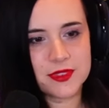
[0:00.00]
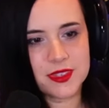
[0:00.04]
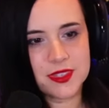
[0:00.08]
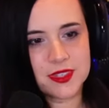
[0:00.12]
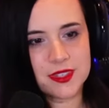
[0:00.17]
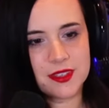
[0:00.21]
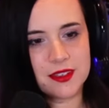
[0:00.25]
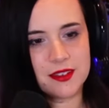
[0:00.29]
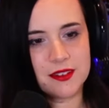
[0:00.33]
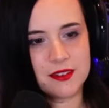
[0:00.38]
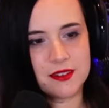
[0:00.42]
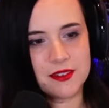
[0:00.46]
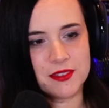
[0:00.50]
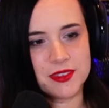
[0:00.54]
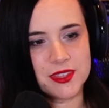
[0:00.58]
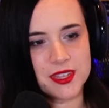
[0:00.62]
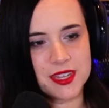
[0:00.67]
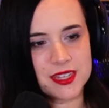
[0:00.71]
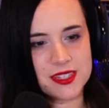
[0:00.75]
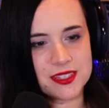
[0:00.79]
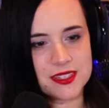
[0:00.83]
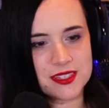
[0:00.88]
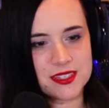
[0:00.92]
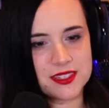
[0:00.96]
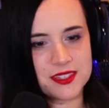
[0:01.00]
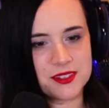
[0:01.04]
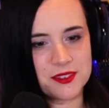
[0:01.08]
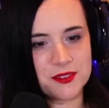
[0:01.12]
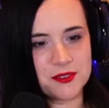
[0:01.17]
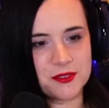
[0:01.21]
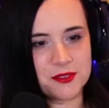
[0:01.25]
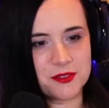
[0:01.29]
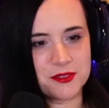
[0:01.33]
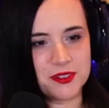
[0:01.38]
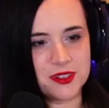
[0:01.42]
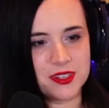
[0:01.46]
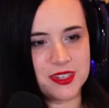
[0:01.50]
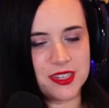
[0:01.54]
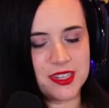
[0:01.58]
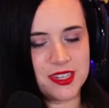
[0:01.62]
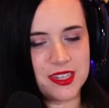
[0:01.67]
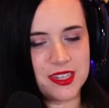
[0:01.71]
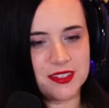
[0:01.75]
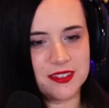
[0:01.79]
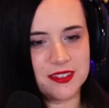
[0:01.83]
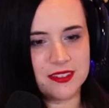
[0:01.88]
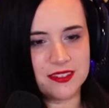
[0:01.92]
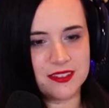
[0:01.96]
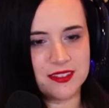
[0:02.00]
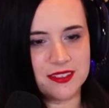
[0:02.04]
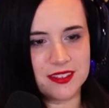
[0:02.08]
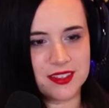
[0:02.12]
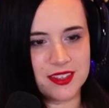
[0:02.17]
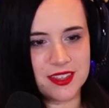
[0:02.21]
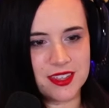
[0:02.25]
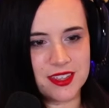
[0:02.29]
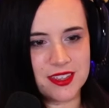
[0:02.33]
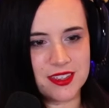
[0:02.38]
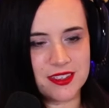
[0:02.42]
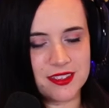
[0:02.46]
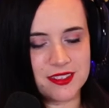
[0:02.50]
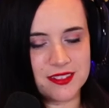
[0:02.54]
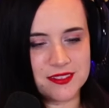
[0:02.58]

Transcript: Oh, that's so neat looking.